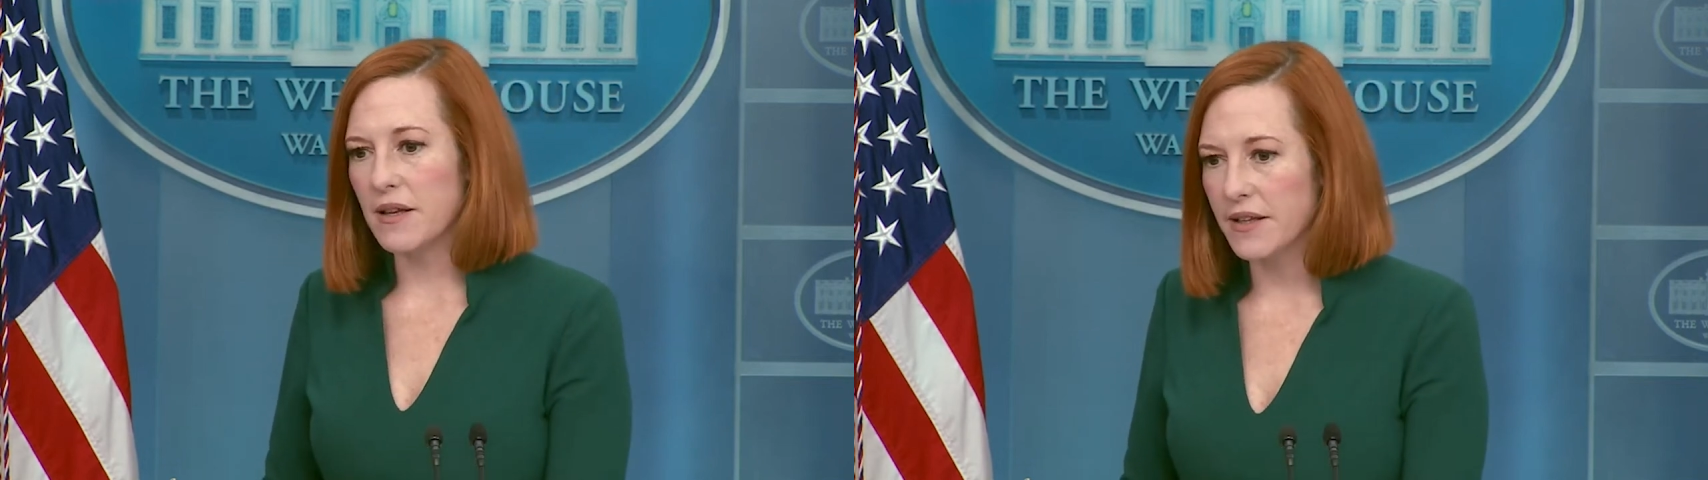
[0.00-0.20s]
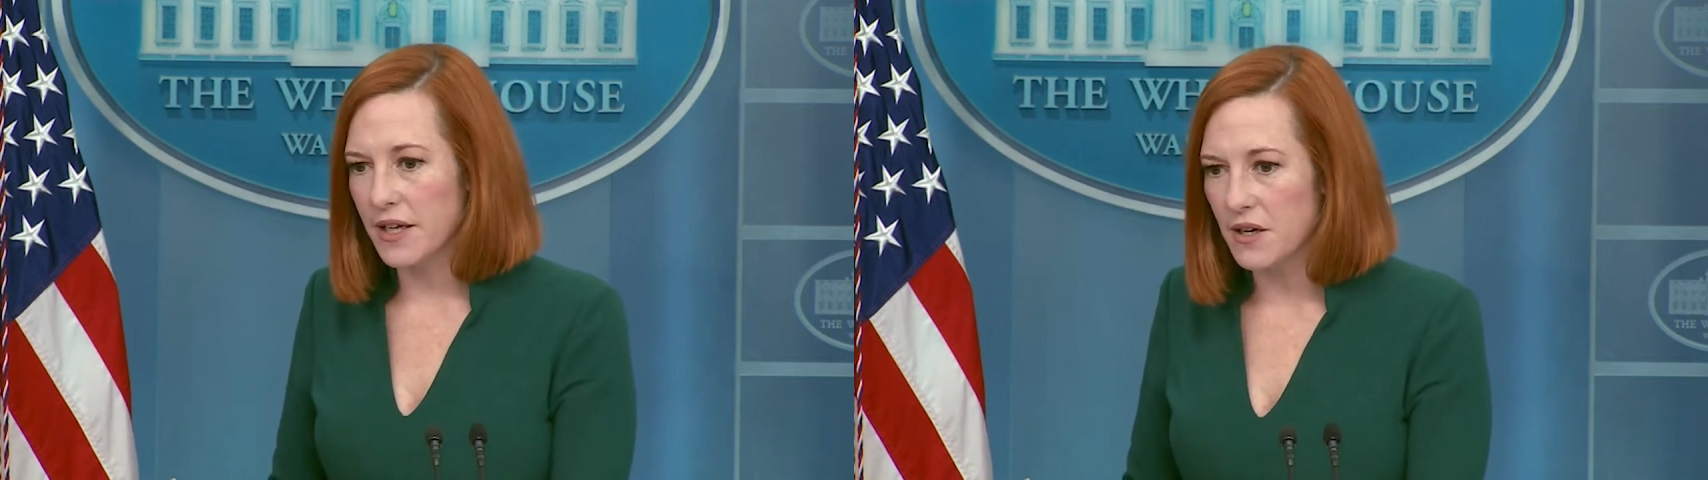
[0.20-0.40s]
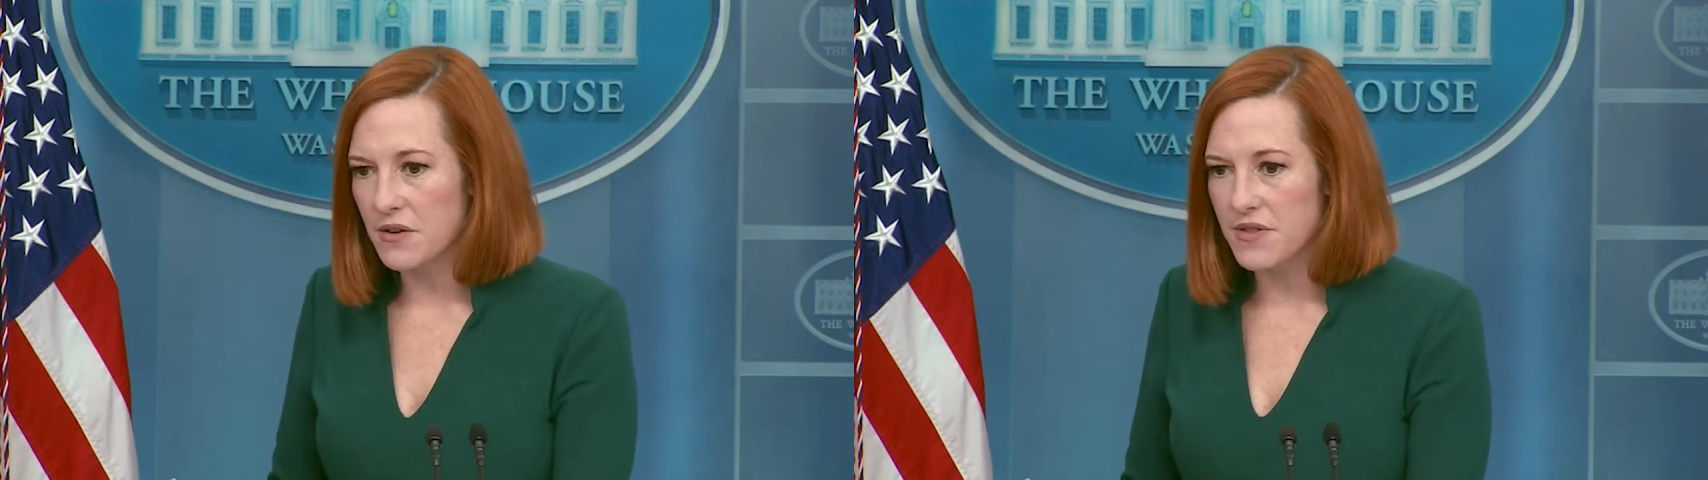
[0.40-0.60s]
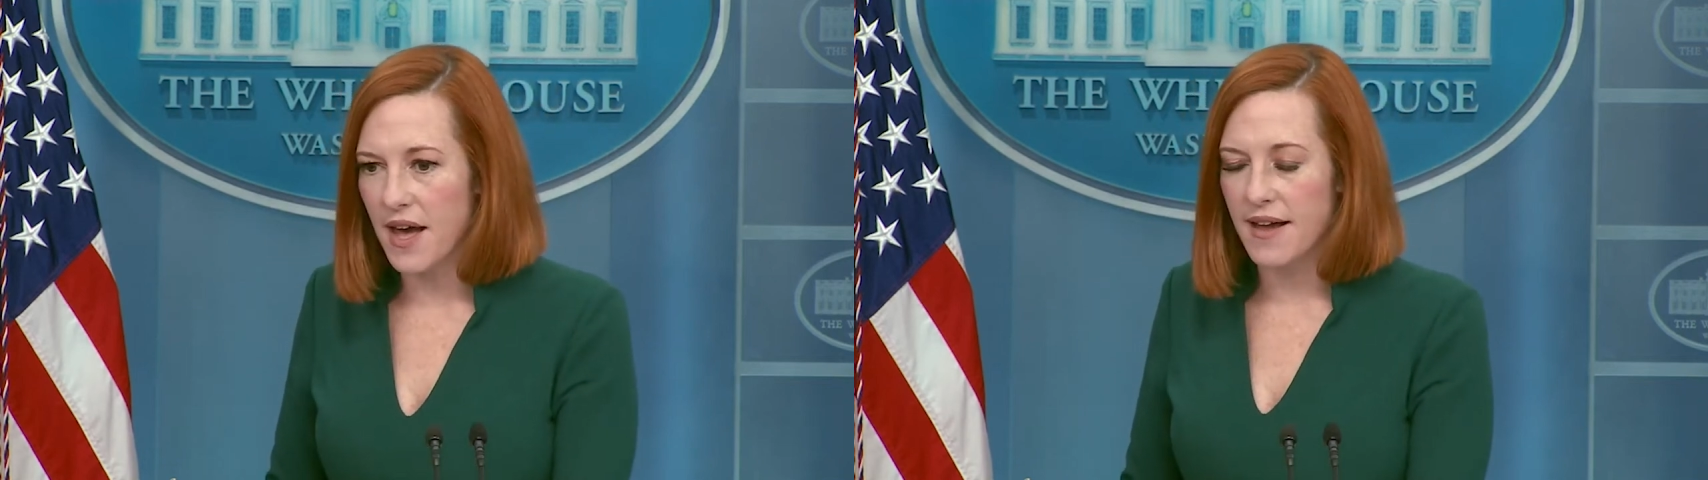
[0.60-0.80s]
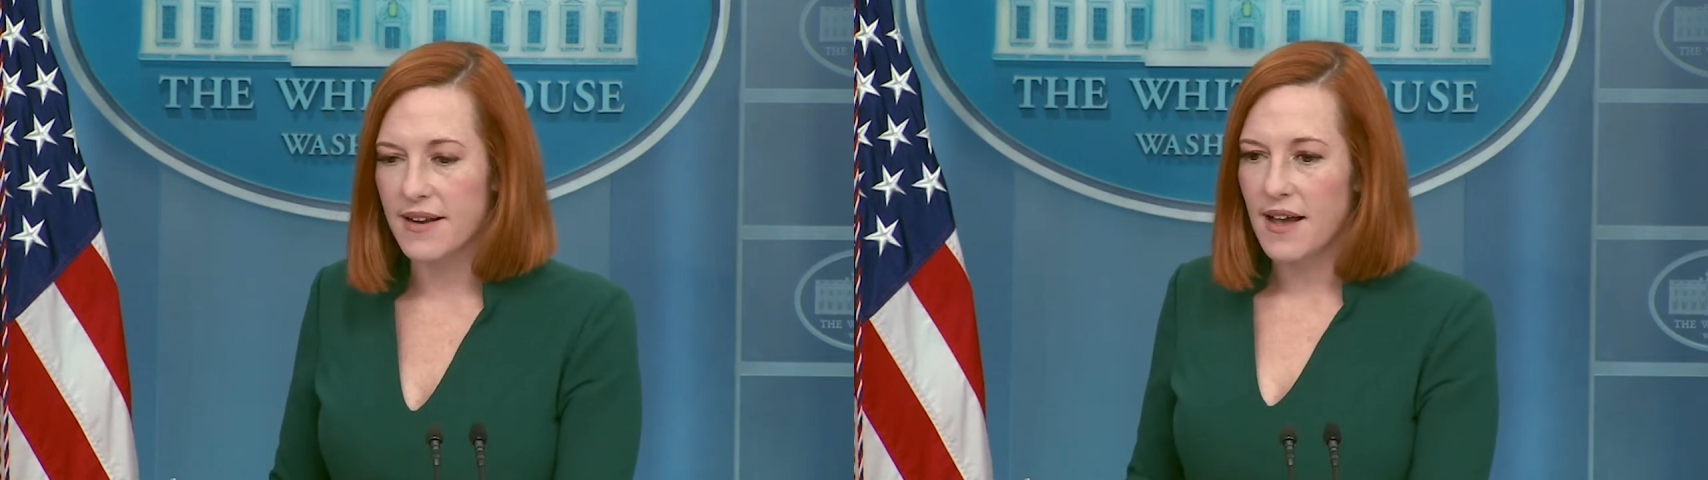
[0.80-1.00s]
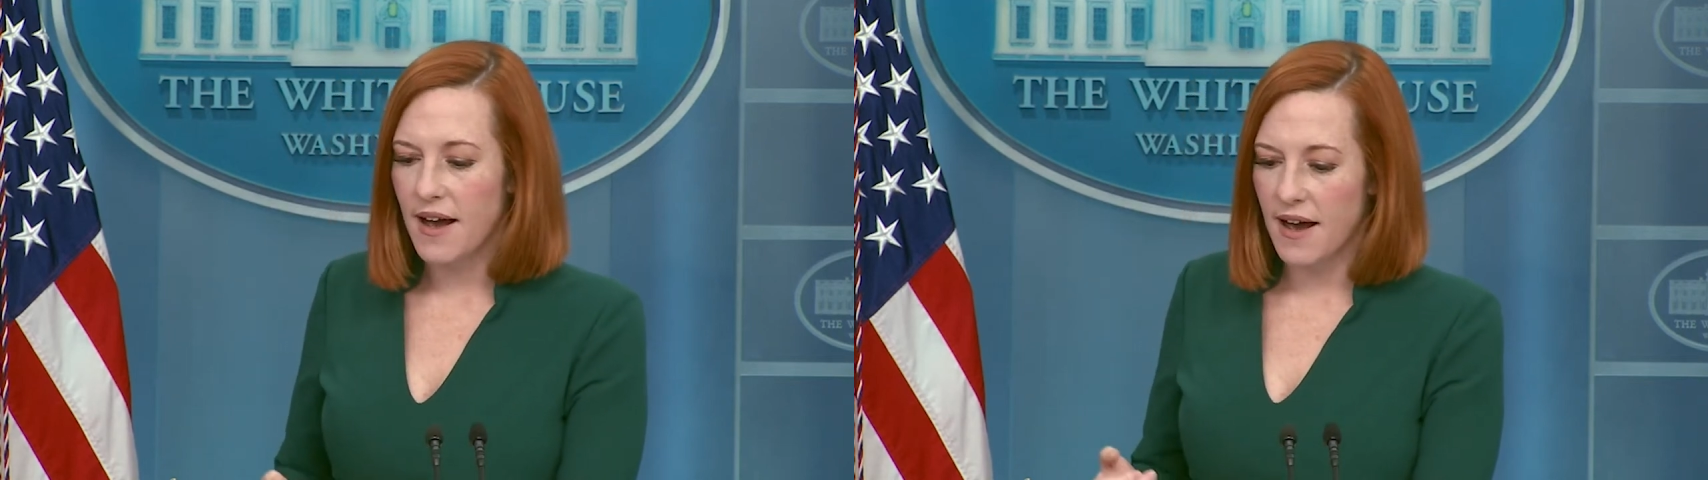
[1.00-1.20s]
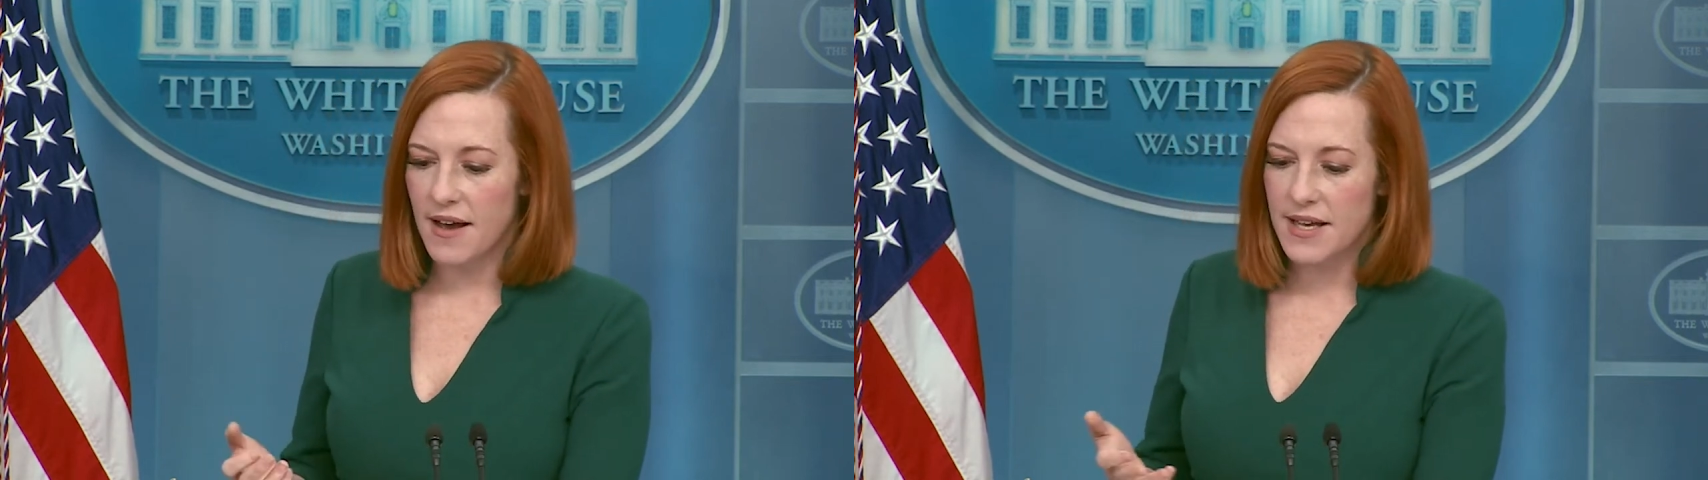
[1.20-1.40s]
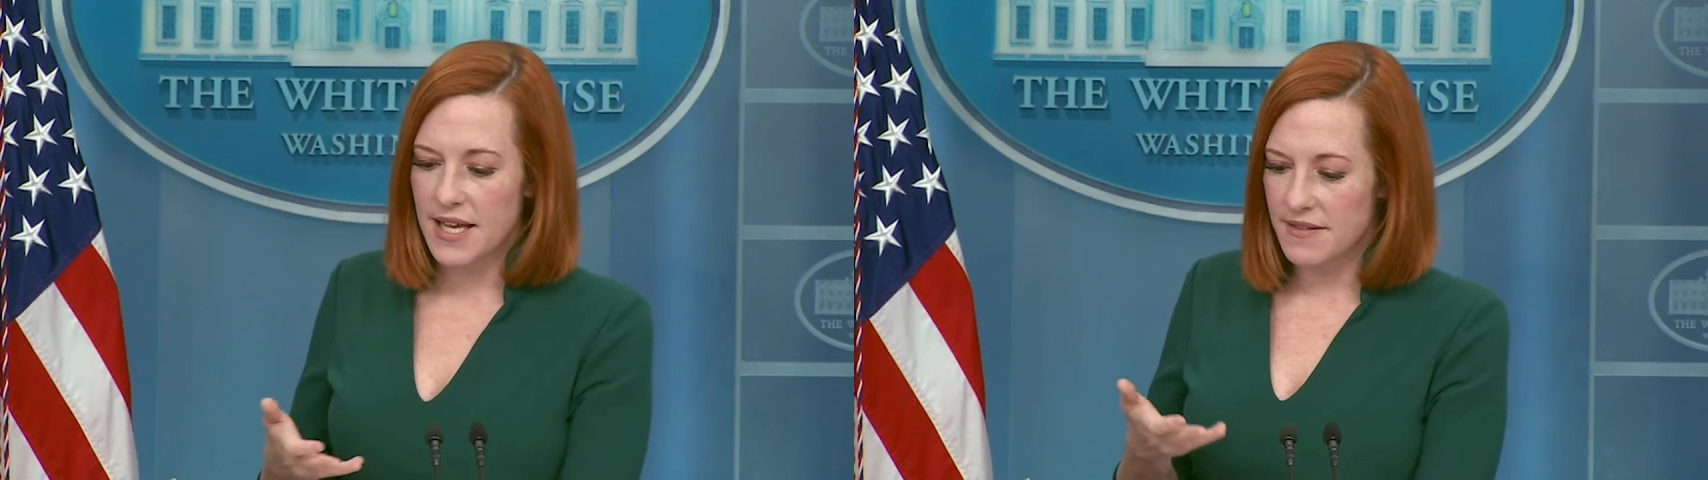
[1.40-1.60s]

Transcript: clear that uh,